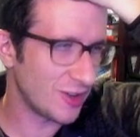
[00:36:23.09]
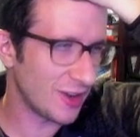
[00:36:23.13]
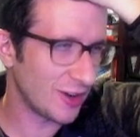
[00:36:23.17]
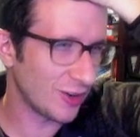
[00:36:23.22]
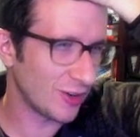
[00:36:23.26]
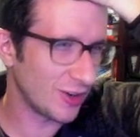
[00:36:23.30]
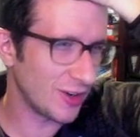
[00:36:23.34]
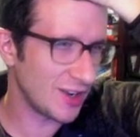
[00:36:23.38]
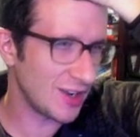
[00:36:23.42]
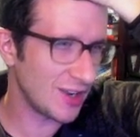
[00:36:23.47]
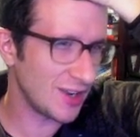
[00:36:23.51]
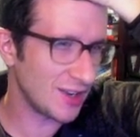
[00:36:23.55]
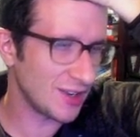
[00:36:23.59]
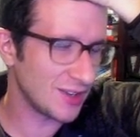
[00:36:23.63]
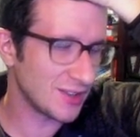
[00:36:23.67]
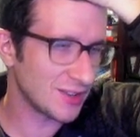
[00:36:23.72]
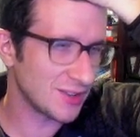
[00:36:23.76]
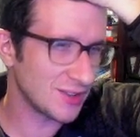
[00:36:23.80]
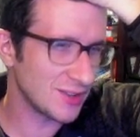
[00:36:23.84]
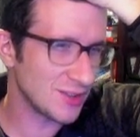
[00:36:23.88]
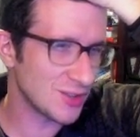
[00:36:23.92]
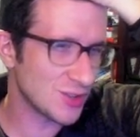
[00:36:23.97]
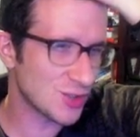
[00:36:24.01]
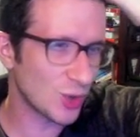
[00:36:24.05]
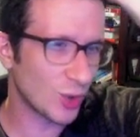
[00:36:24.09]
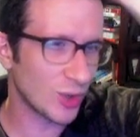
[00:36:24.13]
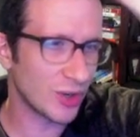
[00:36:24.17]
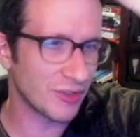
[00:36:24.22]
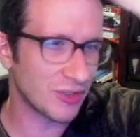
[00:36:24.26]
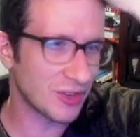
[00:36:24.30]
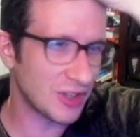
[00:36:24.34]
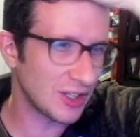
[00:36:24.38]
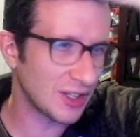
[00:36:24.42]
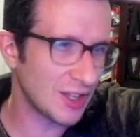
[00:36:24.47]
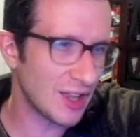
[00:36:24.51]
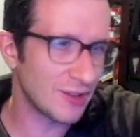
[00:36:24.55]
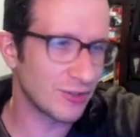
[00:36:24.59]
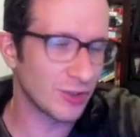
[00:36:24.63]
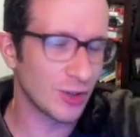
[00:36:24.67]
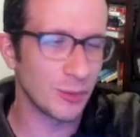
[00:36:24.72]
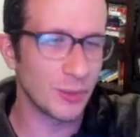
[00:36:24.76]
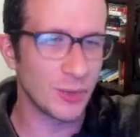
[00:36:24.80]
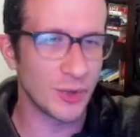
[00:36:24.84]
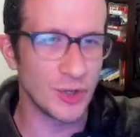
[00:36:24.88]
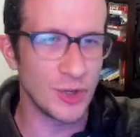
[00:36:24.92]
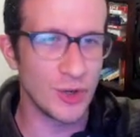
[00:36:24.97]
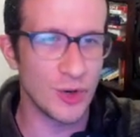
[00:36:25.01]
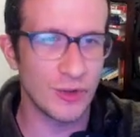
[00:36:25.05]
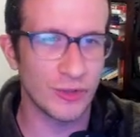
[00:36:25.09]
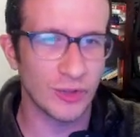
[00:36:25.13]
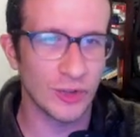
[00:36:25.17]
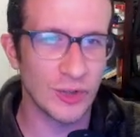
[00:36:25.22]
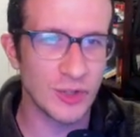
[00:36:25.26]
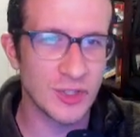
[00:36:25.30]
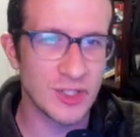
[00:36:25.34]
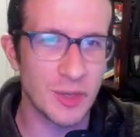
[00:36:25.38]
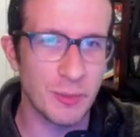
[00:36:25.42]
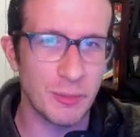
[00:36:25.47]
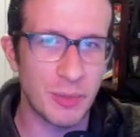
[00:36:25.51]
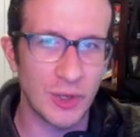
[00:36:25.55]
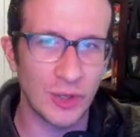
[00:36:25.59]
very sort of clever maneuver